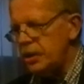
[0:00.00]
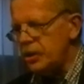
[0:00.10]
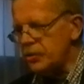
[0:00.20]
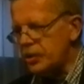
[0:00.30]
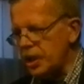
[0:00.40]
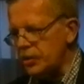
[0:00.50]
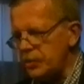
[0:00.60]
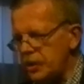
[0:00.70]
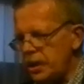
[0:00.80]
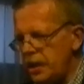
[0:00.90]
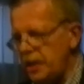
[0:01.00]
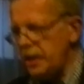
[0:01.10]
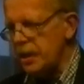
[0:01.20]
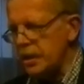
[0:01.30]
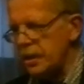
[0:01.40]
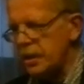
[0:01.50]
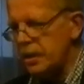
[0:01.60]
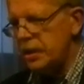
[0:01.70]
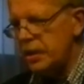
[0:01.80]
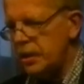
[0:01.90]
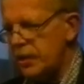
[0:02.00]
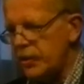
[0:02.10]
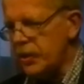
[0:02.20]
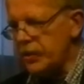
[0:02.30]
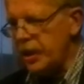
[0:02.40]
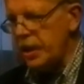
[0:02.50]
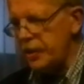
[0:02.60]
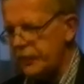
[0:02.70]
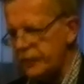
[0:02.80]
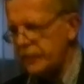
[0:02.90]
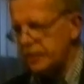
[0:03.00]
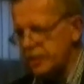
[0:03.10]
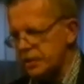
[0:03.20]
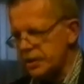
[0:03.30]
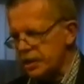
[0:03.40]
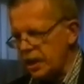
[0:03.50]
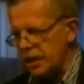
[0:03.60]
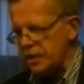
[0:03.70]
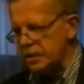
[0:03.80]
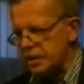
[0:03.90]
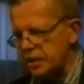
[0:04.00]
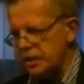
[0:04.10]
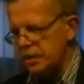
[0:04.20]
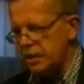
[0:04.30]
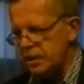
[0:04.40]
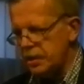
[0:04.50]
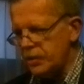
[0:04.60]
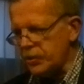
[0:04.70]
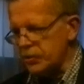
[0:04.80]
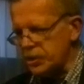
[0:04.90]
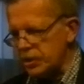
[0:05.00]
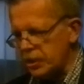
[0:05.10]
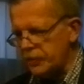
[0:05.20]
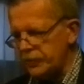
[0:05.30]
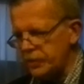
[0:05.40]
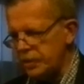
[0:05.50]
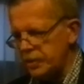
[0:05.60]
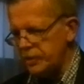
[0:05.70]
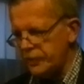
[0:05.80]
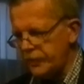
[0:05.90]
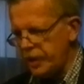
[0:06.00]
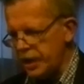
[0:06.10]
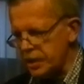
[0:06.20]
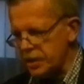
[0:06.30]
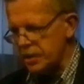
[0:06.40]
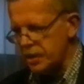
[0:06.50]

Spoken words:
you don't hear the knife slice through soft flesh.